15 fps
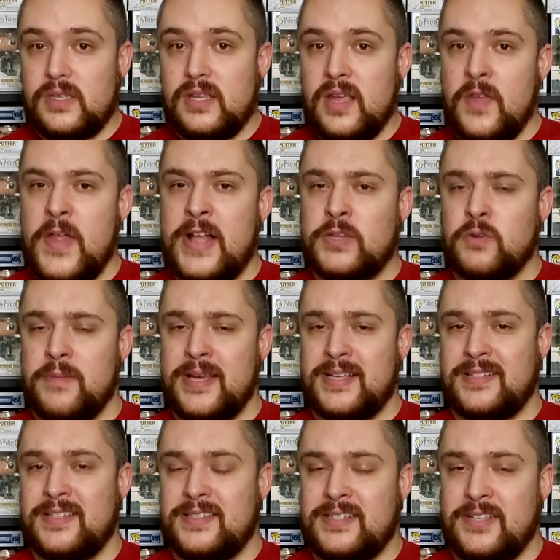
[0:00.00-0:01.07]
And that's what makes
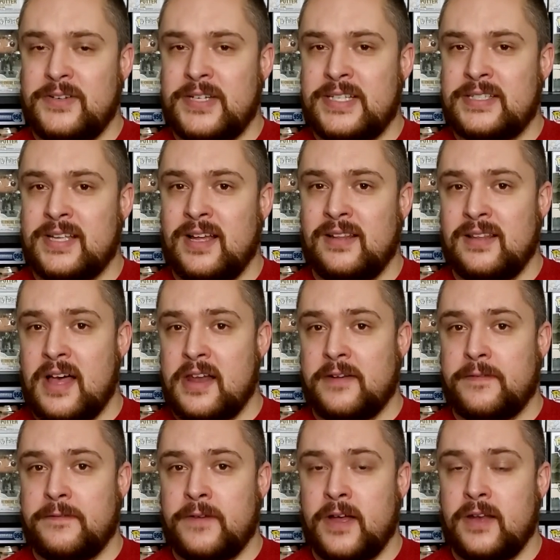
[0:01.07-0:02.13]
the series a lot of
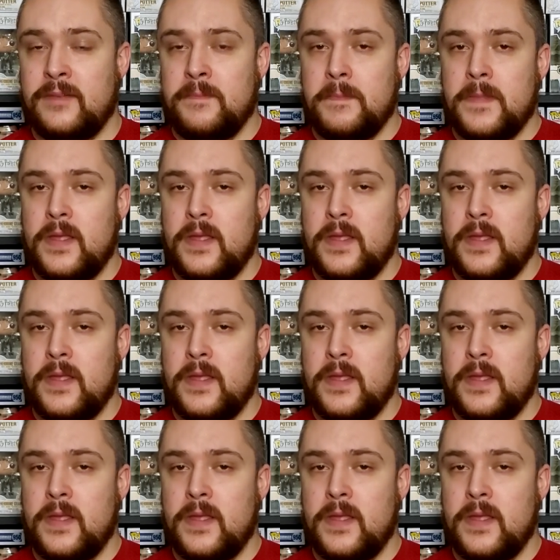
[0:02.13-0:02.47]
fun.